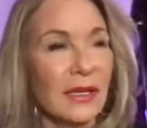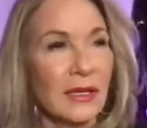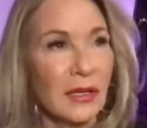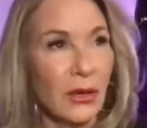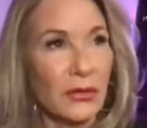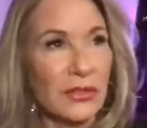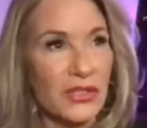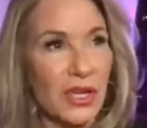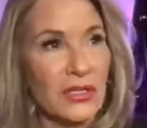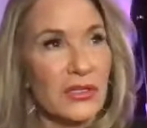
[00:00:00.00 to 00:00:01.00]
He goes and
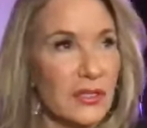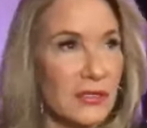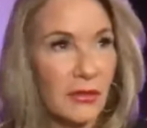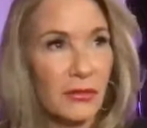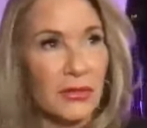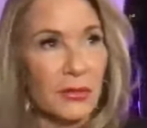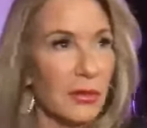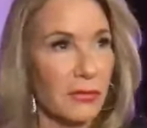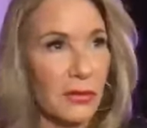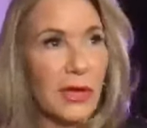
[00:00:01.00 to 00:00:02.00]
changes his clothes,
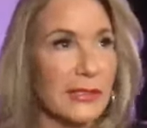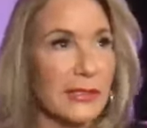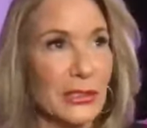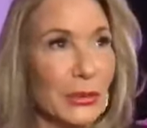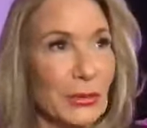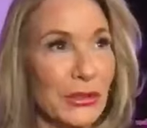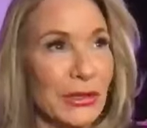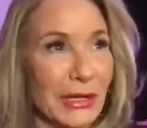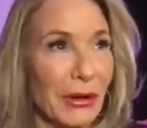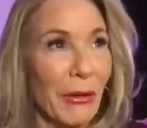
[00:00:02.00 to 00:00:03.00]
whatever you guys do when you
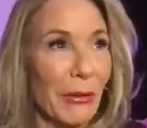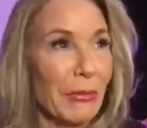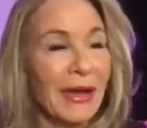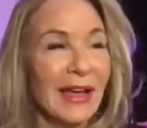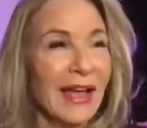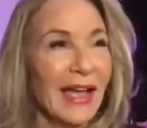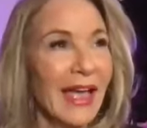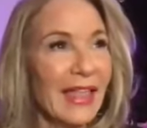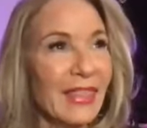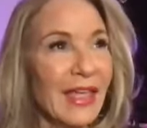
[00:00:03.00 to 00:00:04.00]
get home.
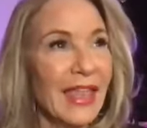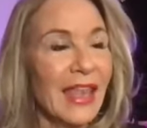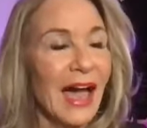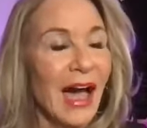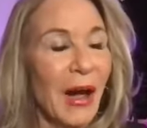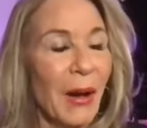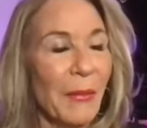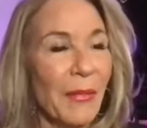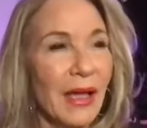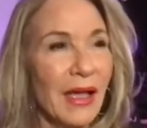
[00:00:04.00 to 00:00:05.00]
And
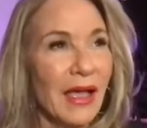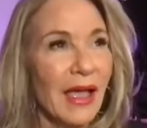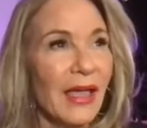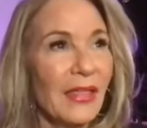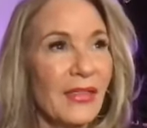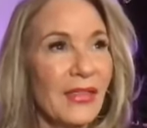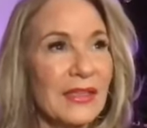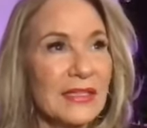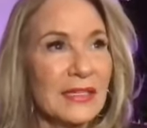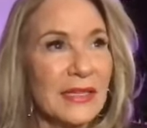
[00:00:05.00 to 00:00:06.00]
then they
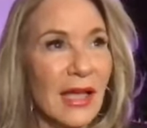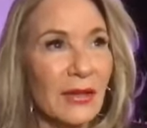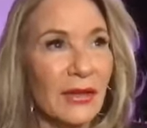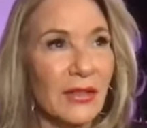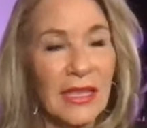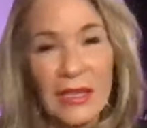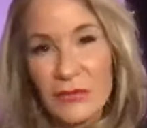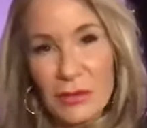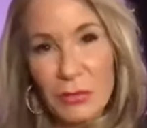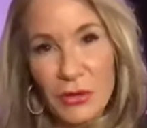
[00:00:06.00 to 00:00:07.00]
sit down and the
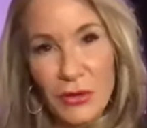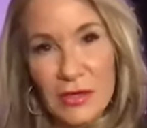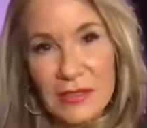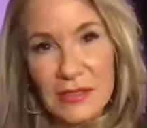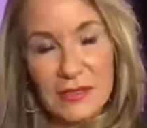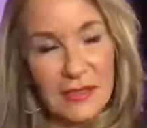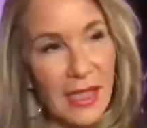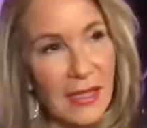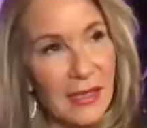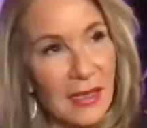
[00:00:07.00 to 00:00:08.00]
evening progresses
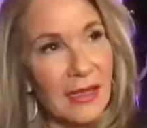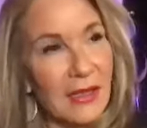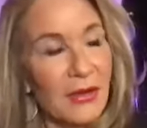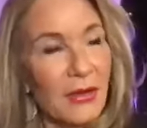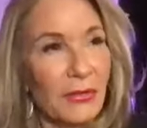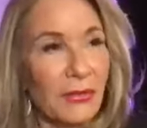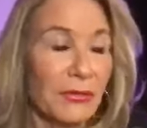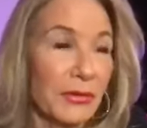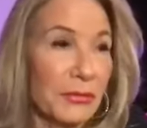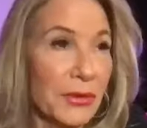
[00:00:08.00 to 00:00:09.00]
and
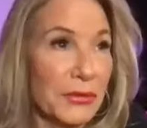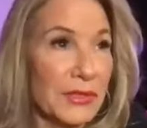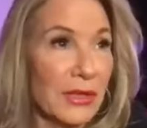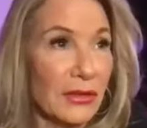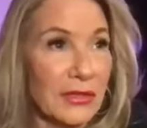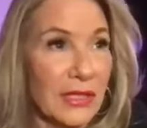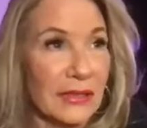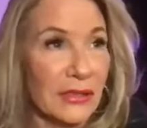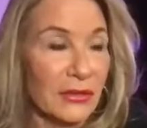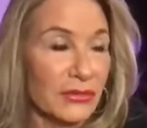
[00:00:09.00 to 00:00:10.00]
who knows how long that
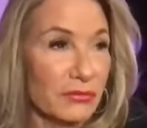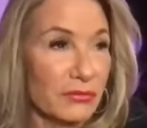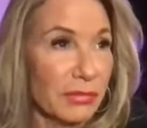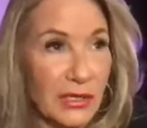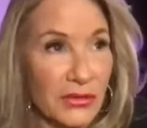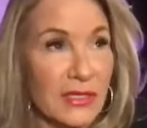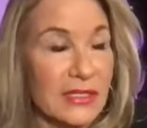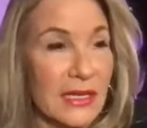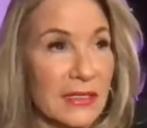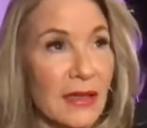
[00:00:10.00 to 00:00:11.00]
little black dress
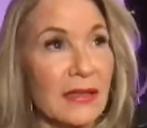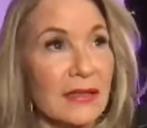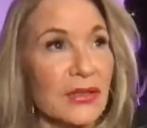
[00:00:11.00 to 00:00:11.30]
stays on.